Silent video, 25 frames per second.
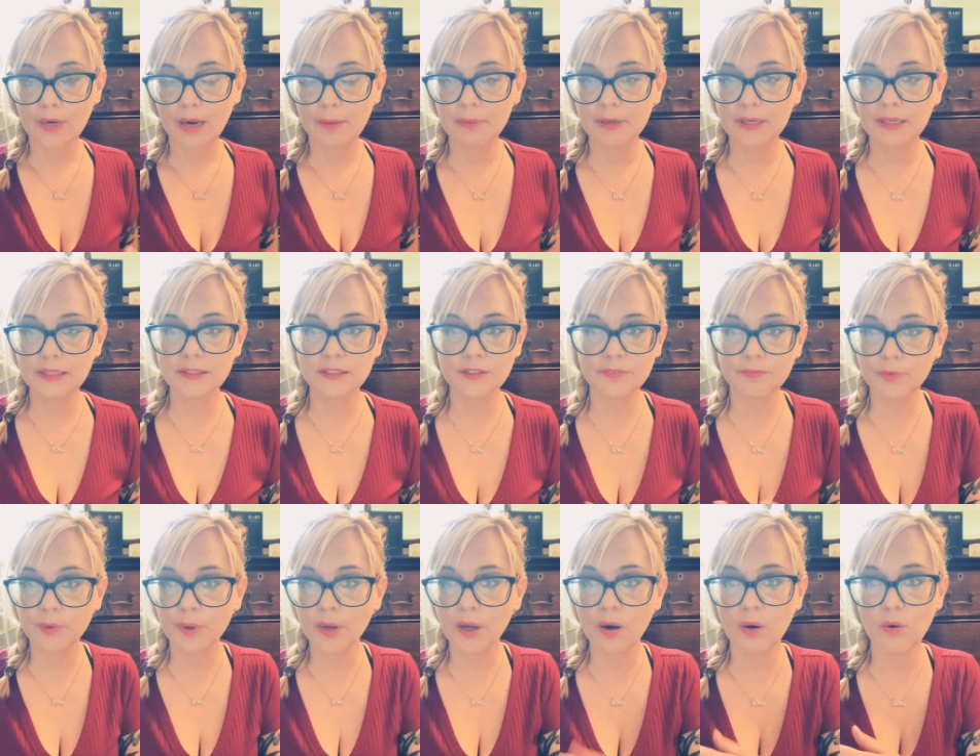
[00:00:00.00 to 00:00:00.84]
Because if
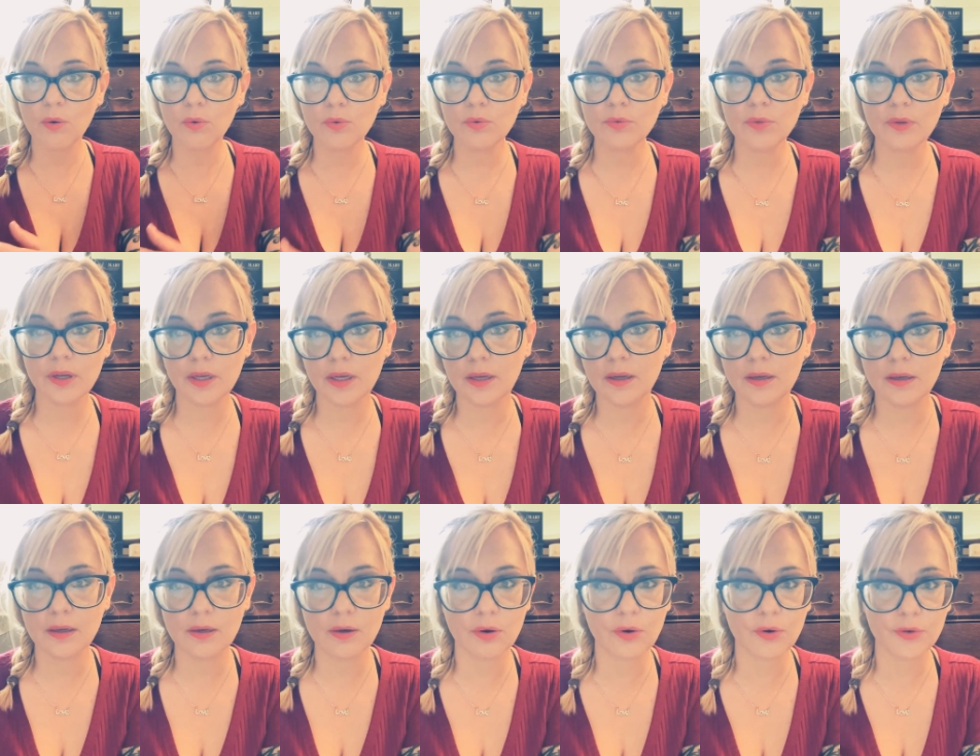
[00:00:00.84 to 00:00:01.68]
we only
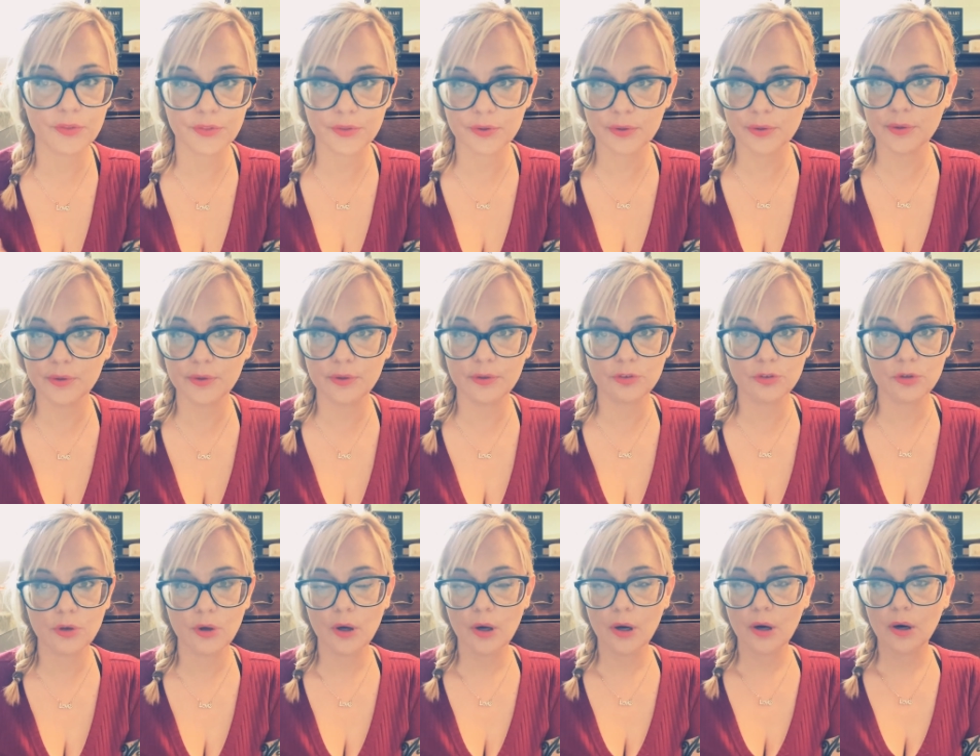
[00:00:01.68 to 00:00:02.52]
go through
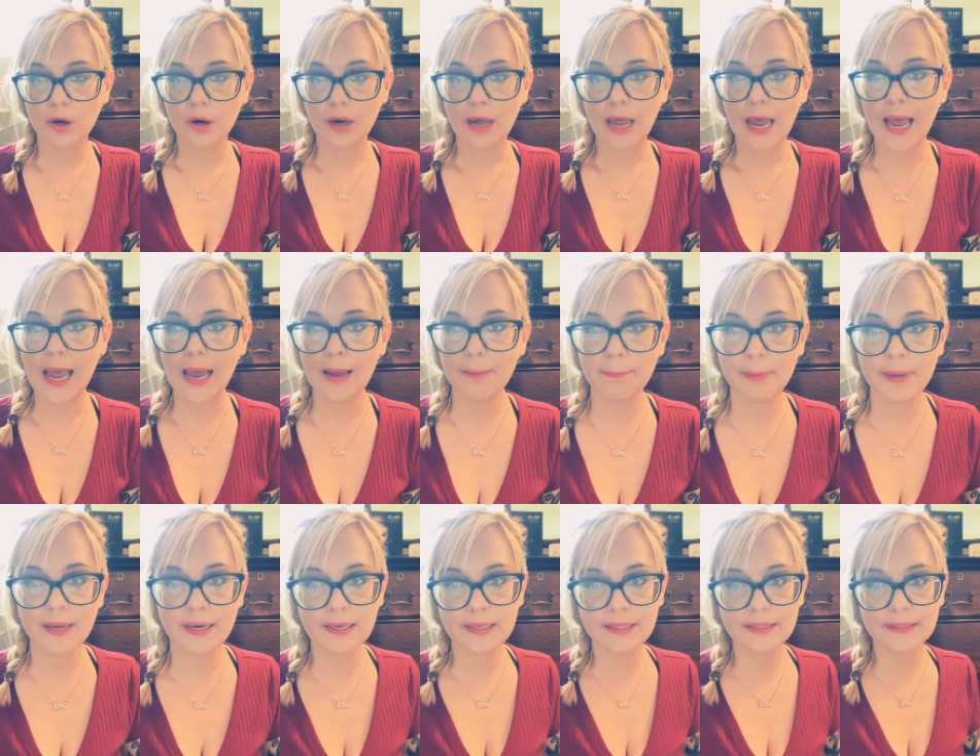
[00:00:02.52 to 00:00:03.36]

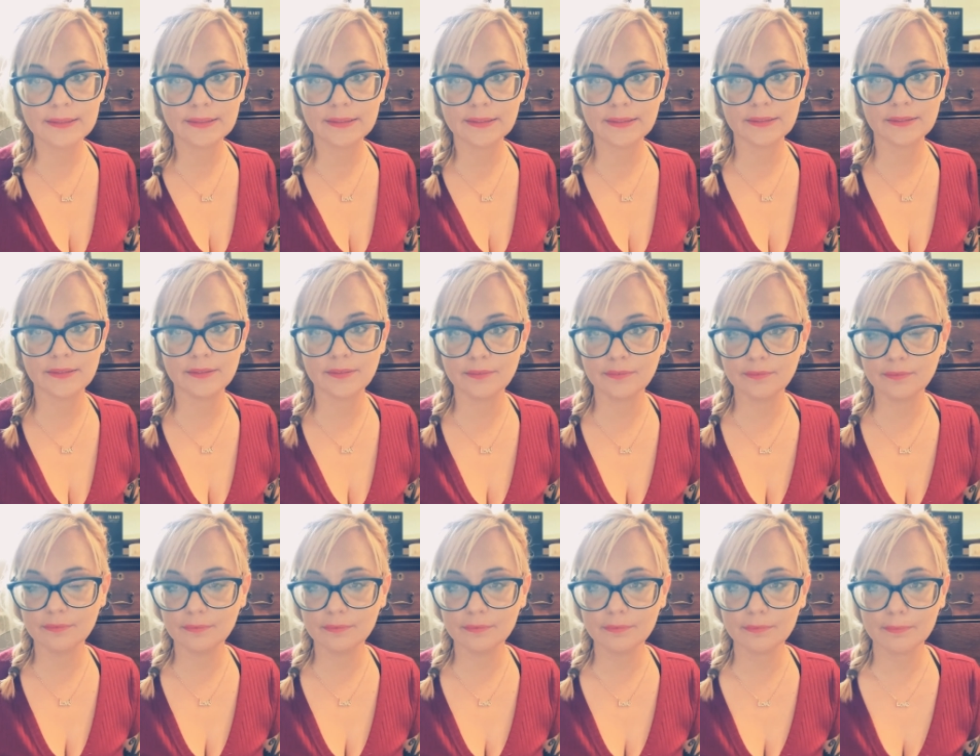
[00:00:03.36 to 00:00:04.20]
happiness and
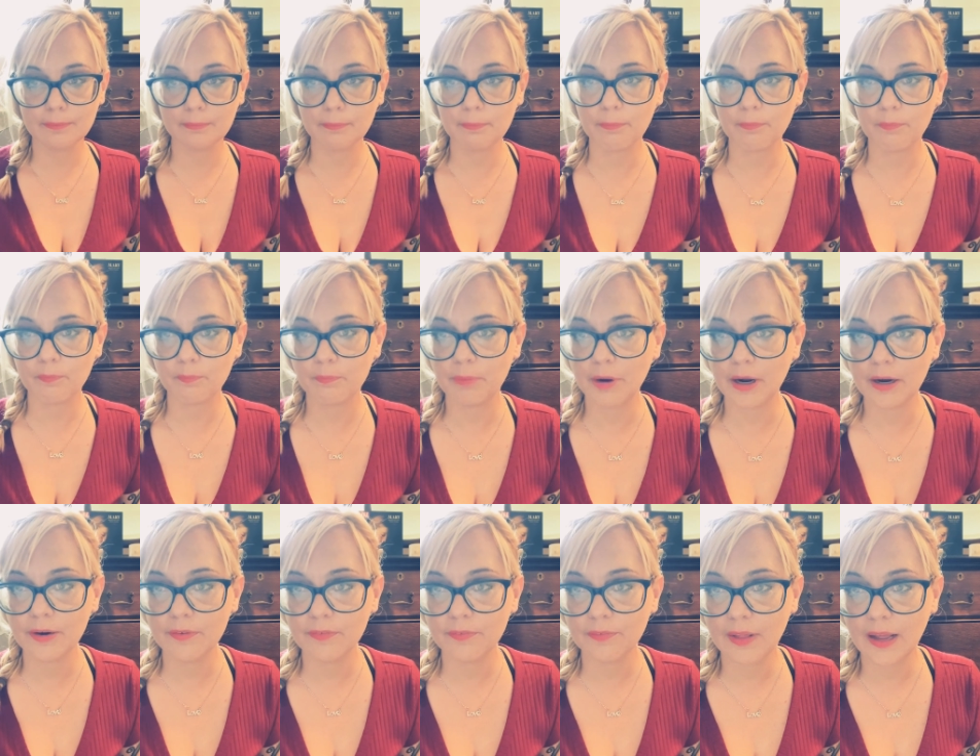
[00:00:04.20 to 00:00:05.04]

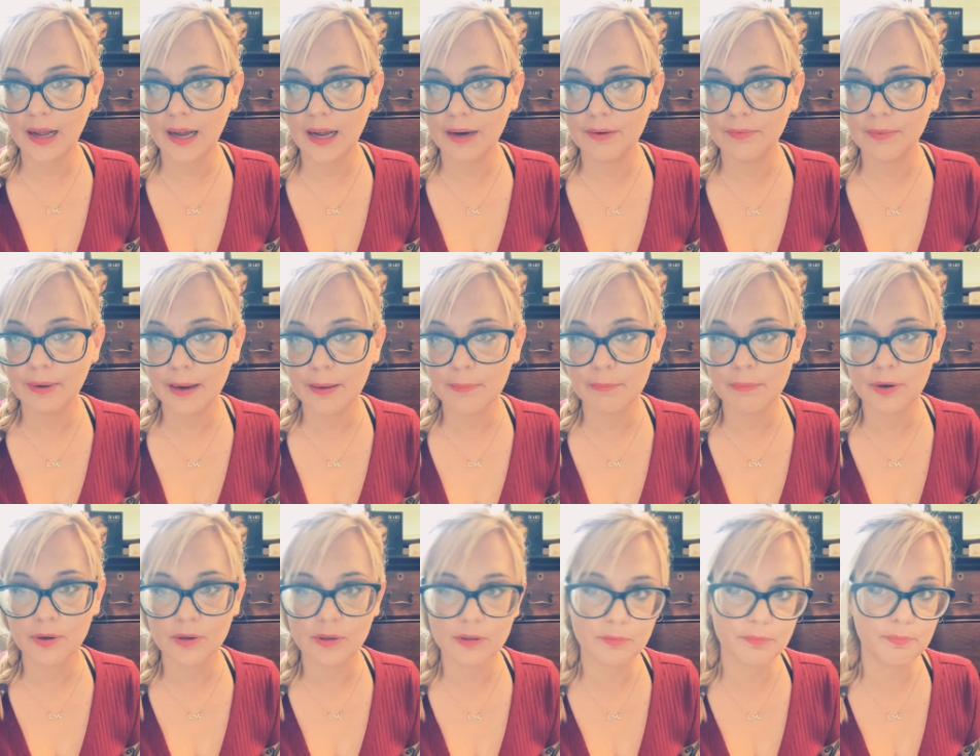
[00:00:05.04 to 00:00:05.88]
butterfly,
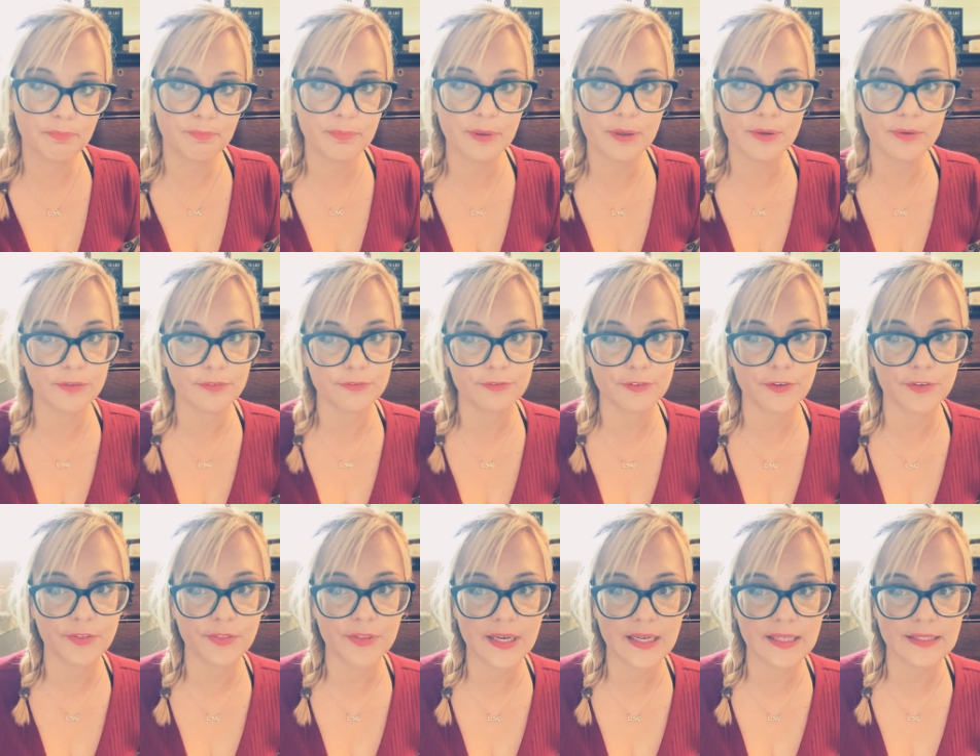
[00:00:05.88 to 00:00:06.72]
rainbow, beautiful
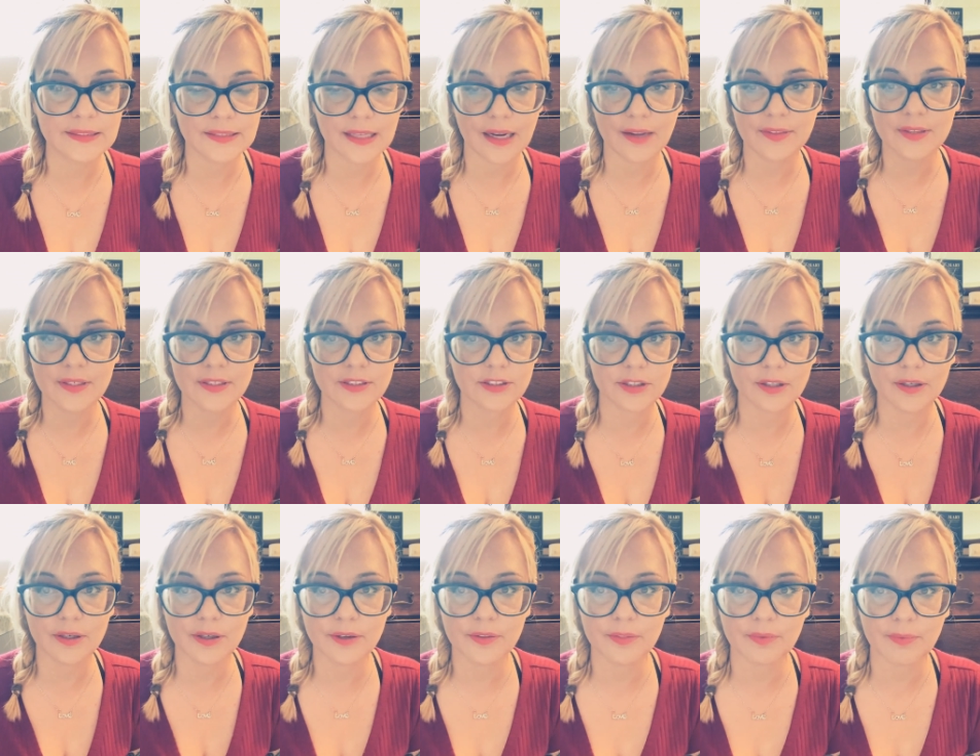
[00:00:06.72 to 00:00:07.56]
things on this
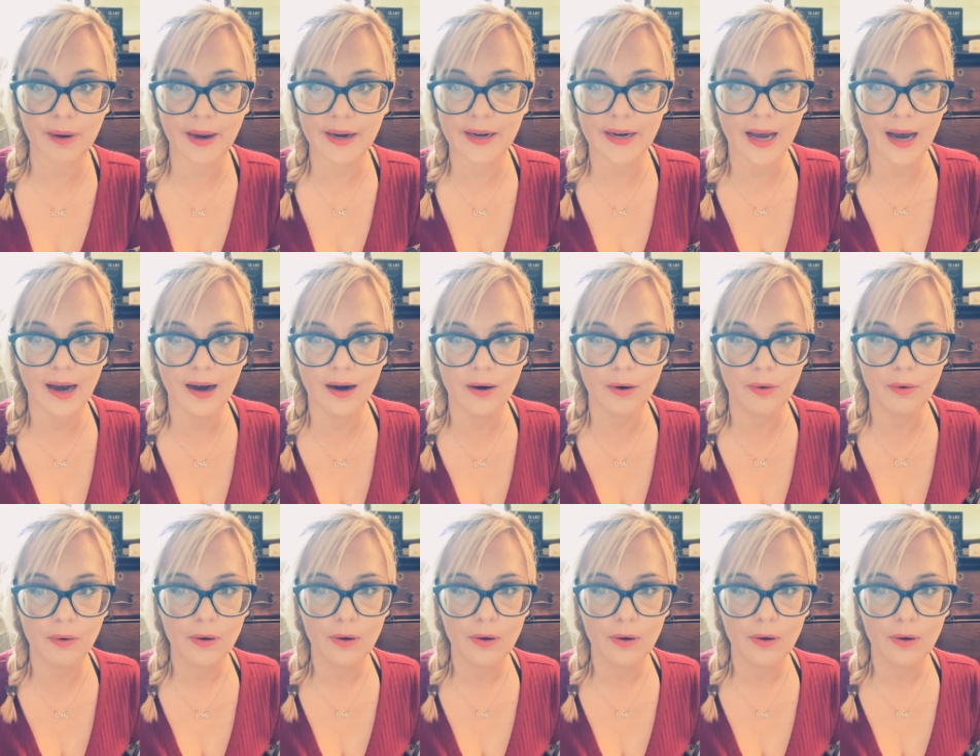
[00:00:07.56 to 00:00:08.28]
earth right now,